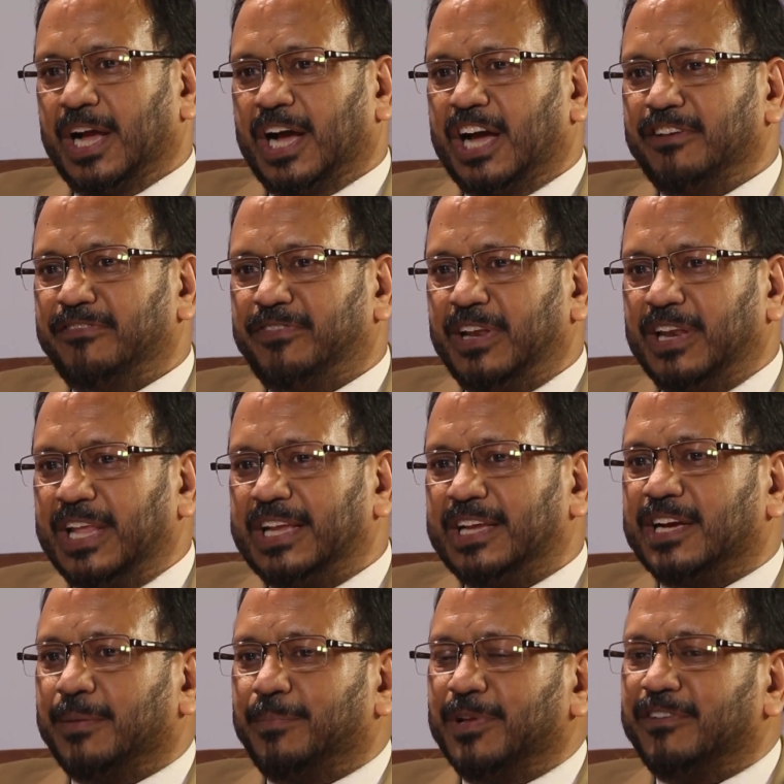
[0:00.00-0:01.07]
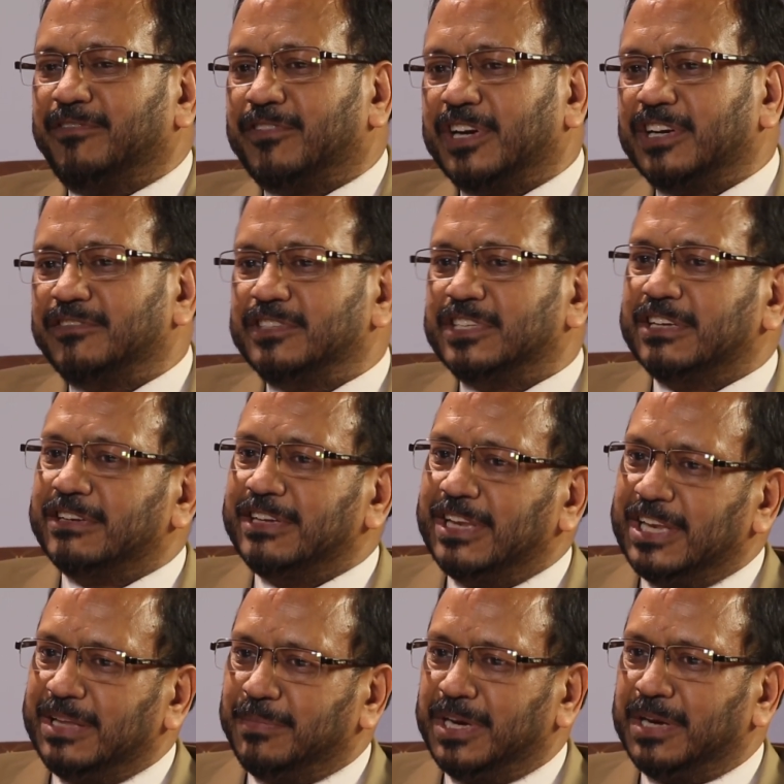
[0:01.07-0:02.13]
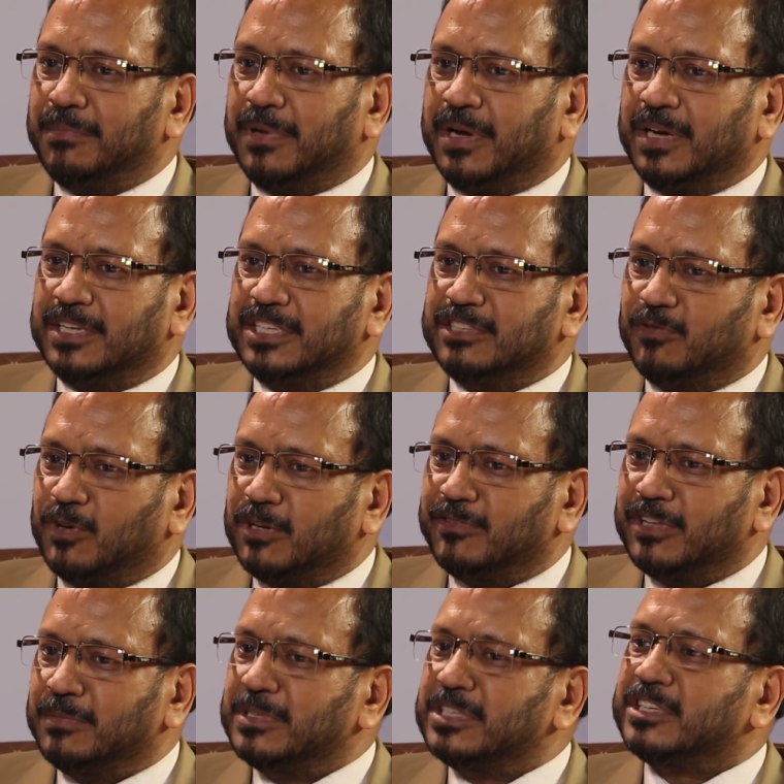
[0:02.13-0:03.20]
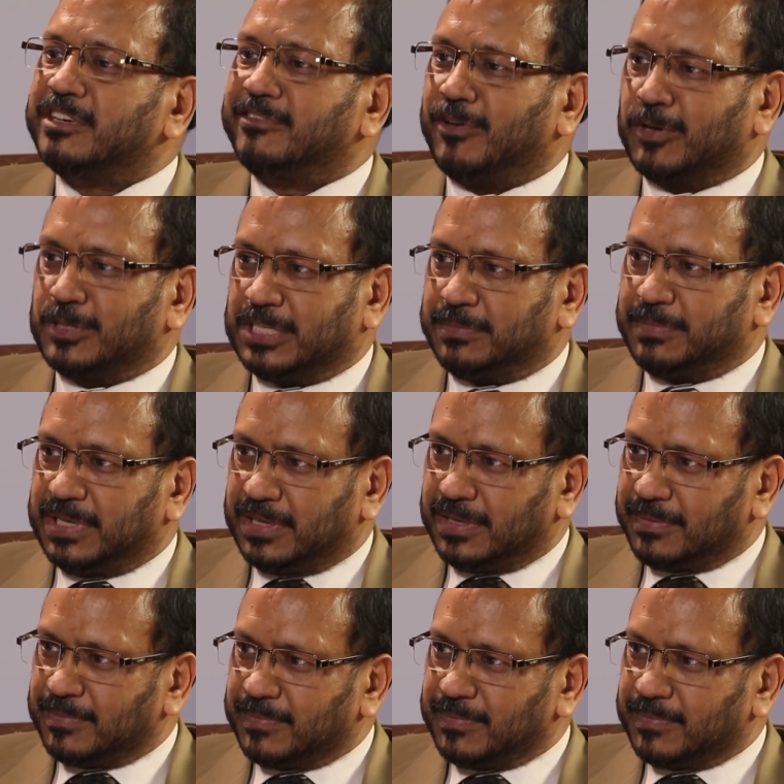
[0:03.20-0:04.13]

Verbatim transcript: I feel like couple of drugs which have really made mark is one of them is Rivaroxaban.